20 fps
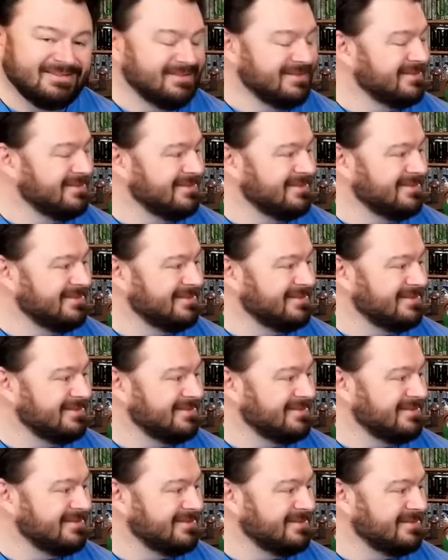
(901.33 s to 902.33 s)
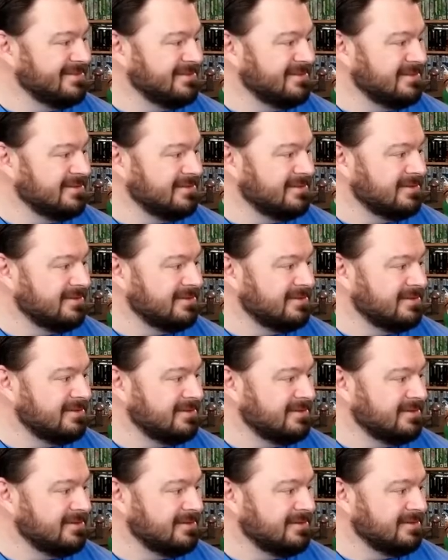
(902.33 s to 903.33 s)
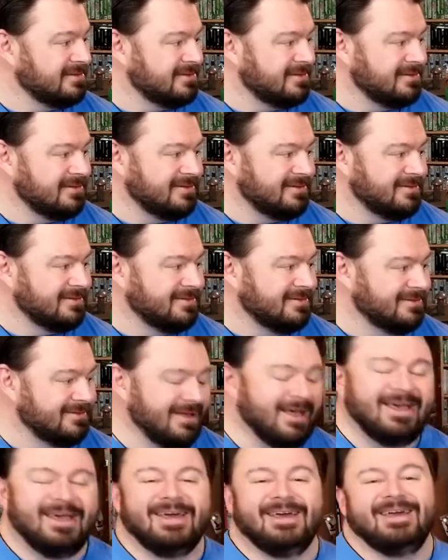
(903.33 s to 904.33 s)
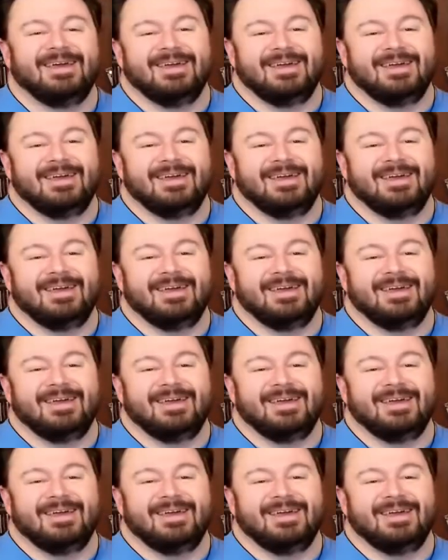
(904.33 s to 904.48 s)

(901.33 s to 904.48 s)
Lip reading: (silent)